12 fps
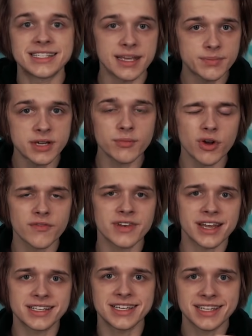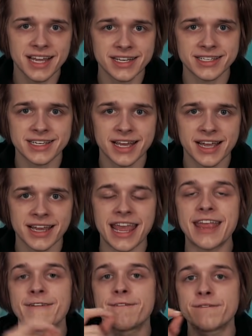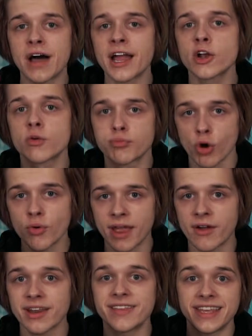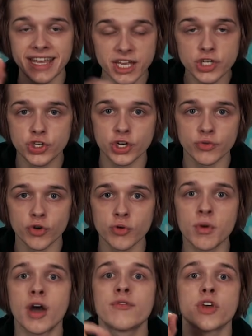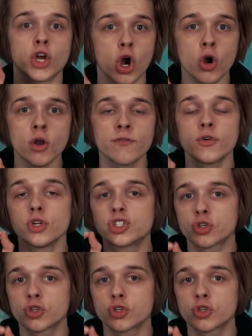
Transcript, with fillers: In September of 1999, a fire broke out in the engine room of the Carnival